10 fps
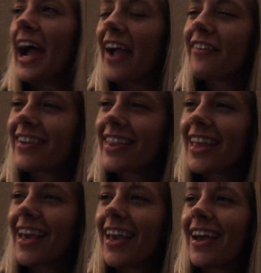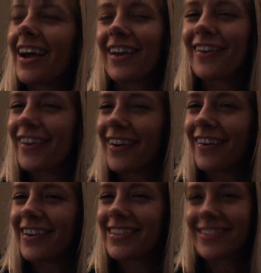I don't
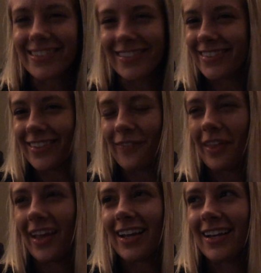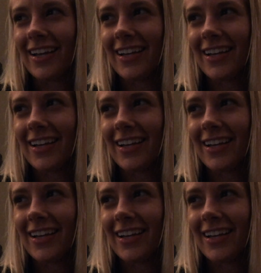know. It's just something.